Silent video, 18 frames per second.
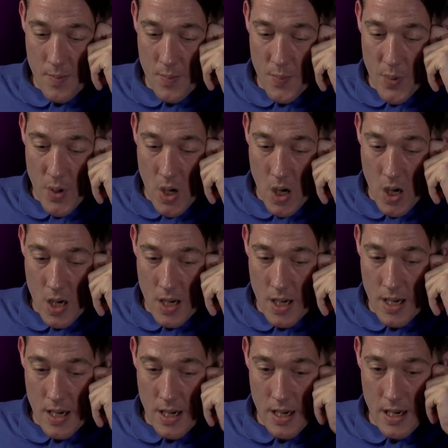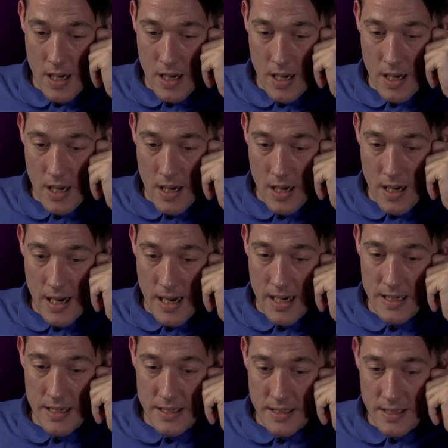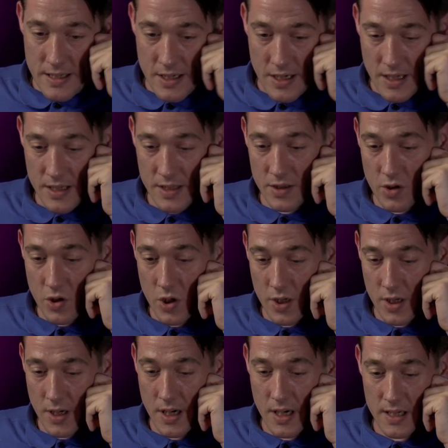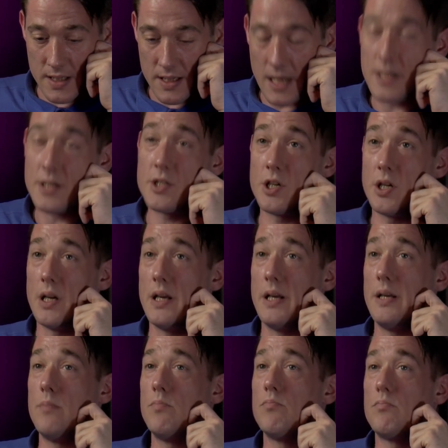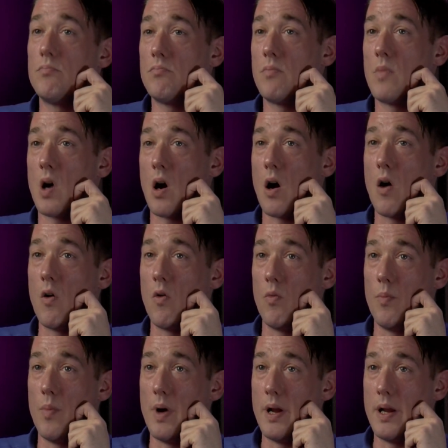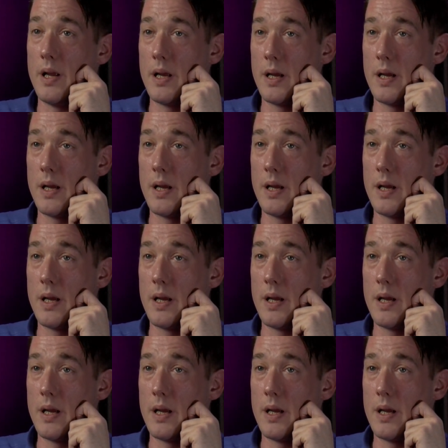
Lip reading: but it just couldn't essentially hold me.